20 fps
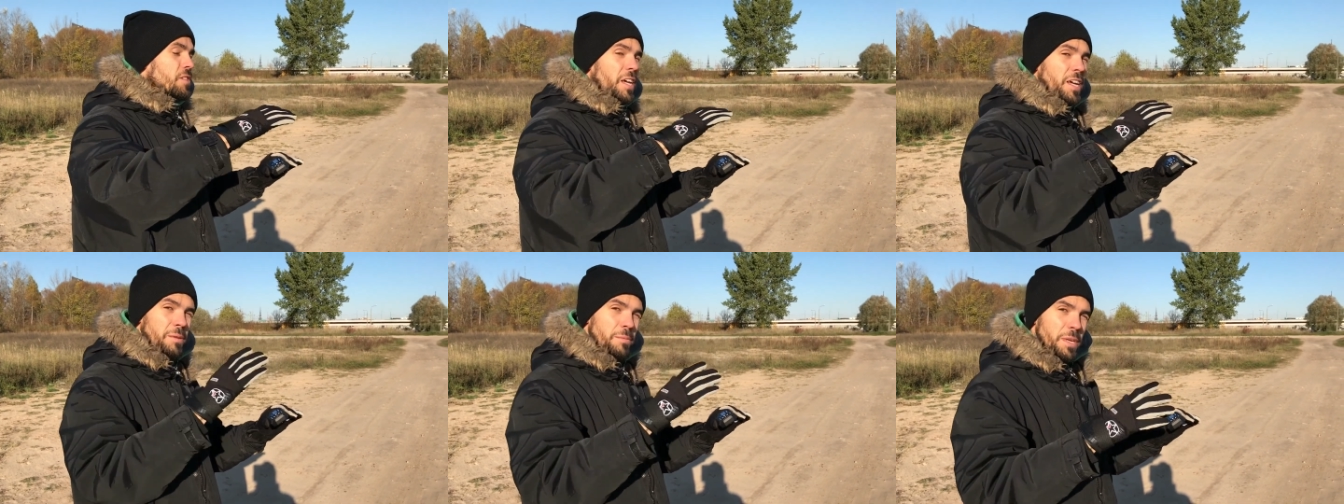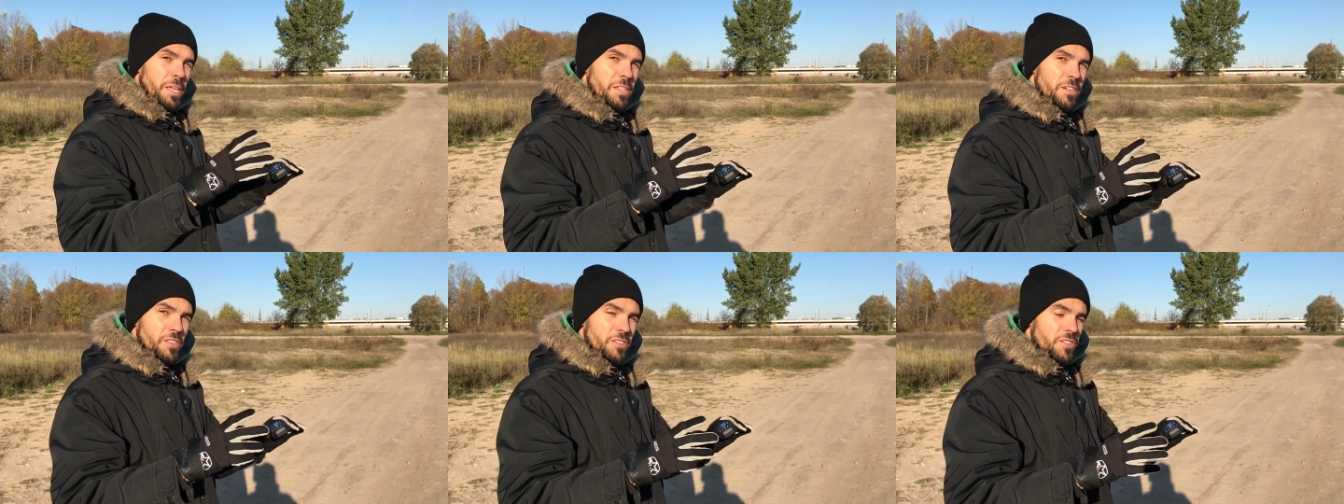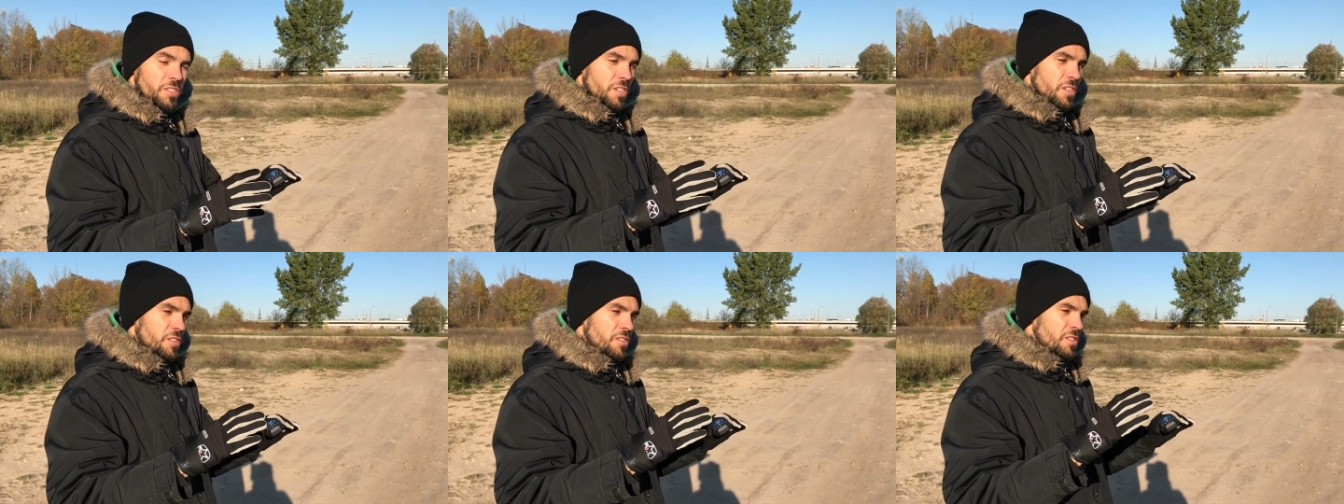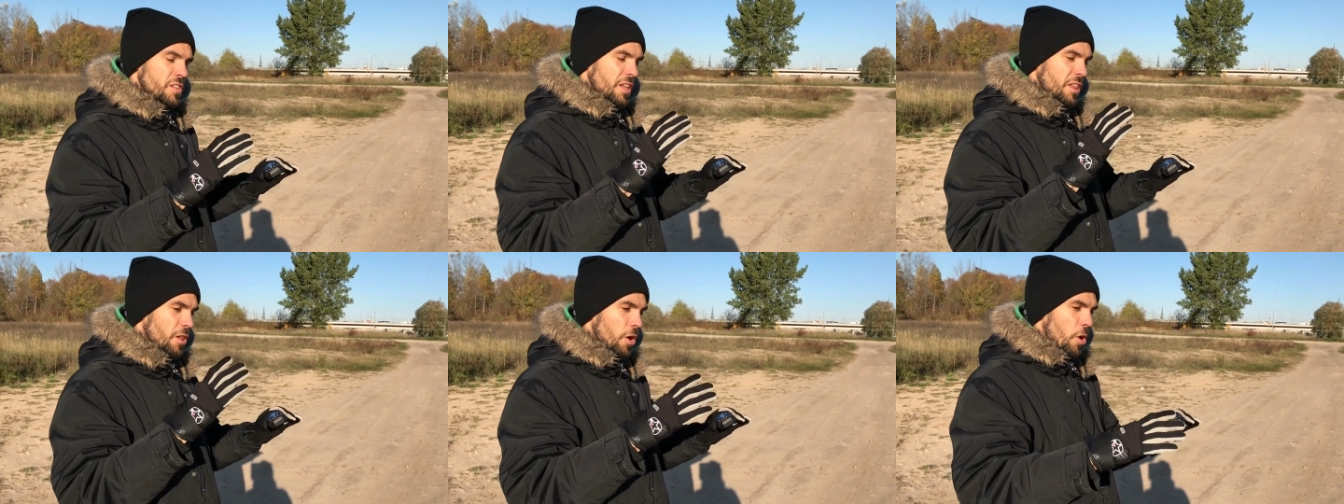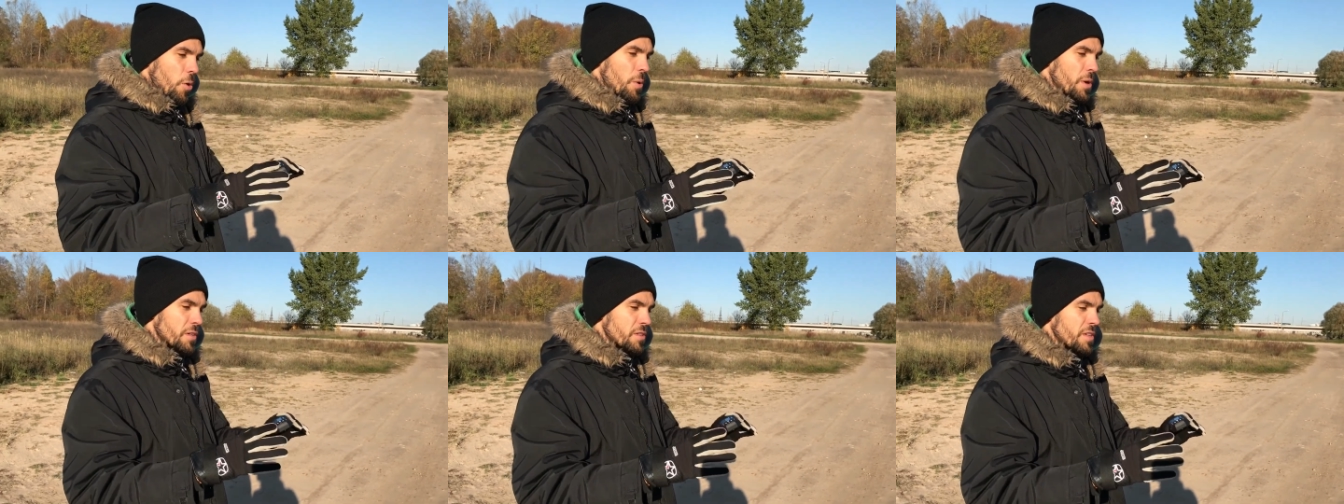10 meters is the
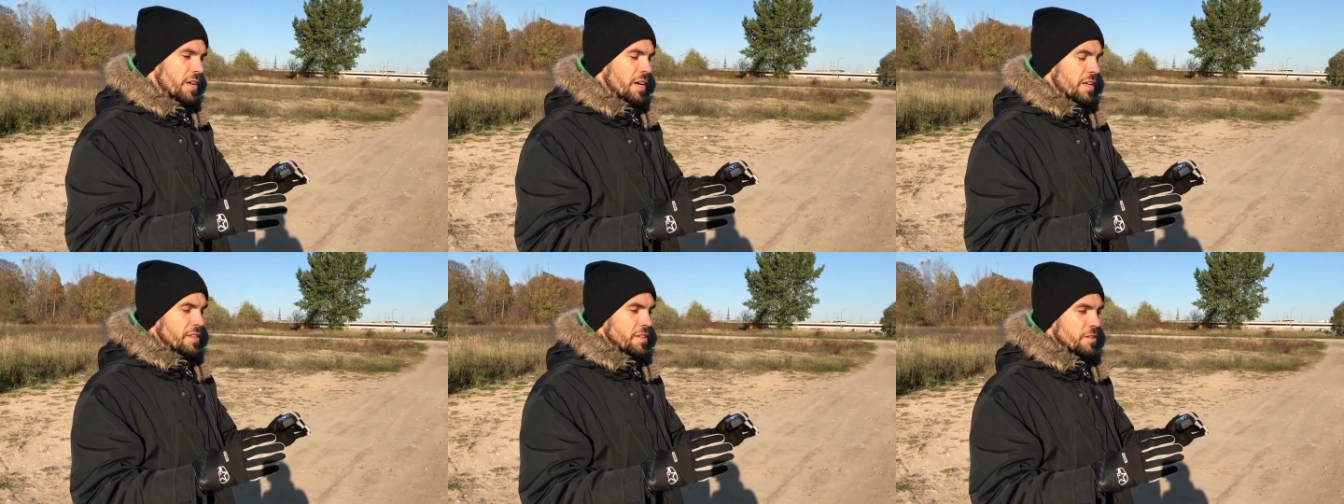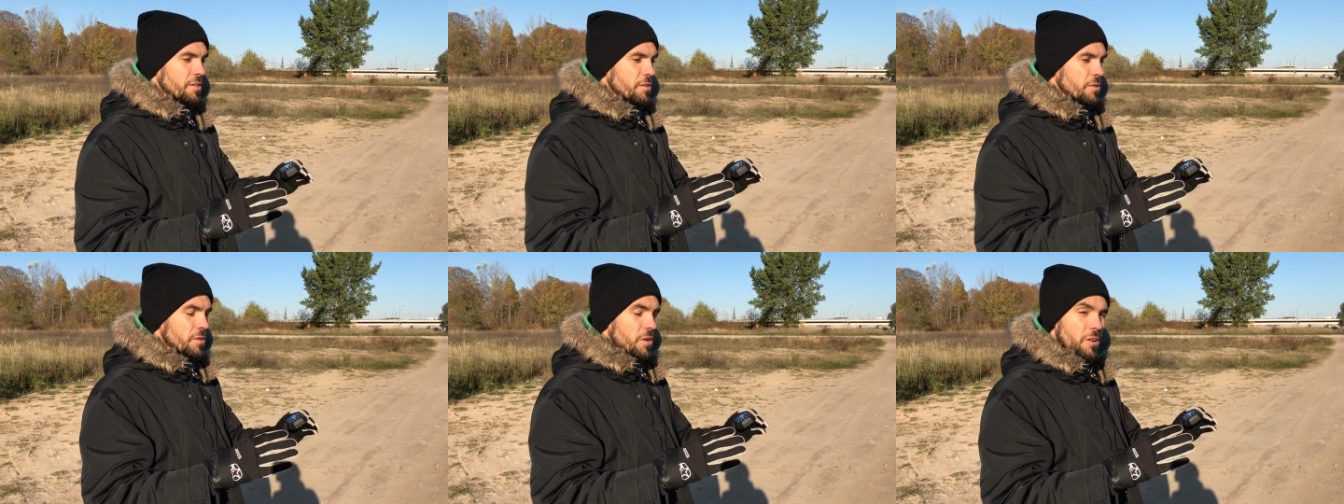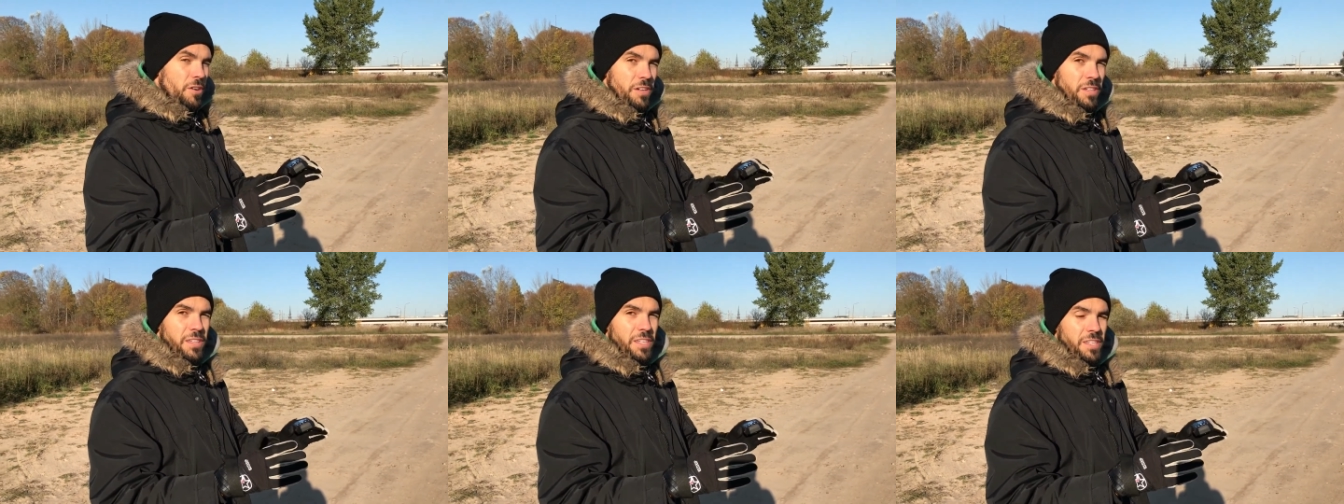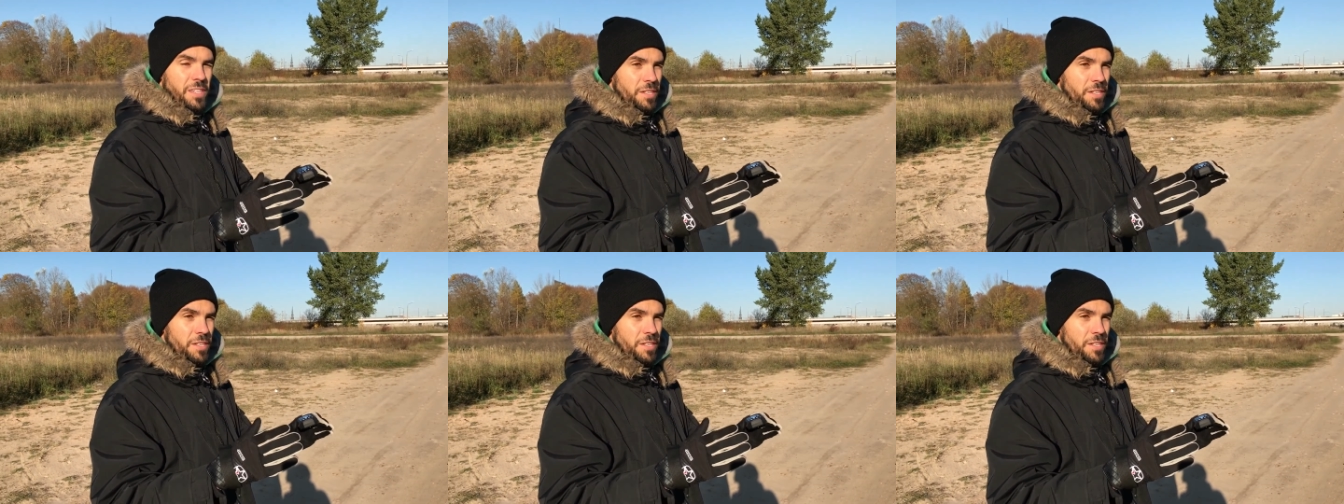lowest altitude currently